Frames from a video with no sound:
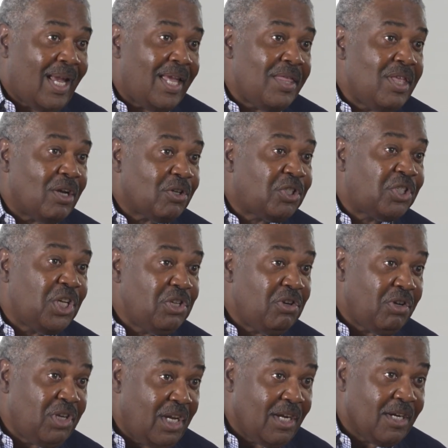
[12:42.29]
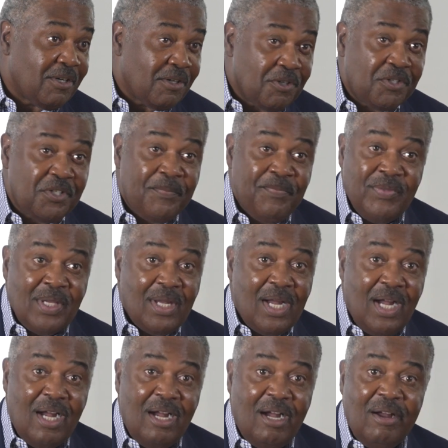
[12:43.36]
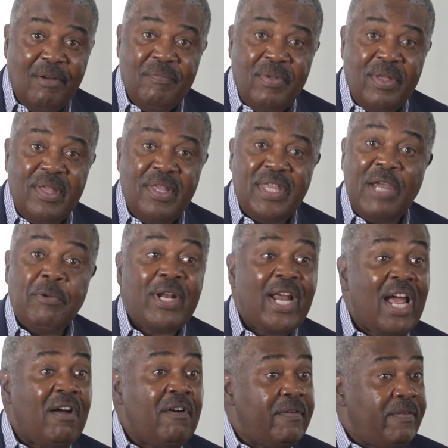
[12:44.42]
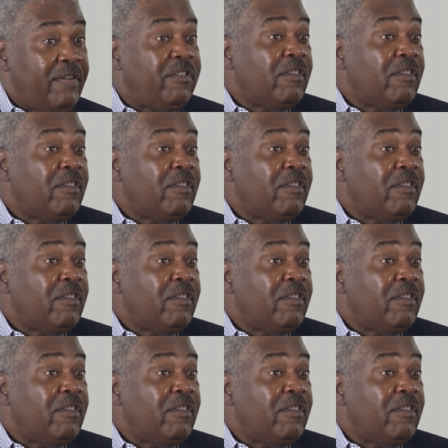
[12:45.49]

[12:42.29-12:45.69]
in their senior years, they would have a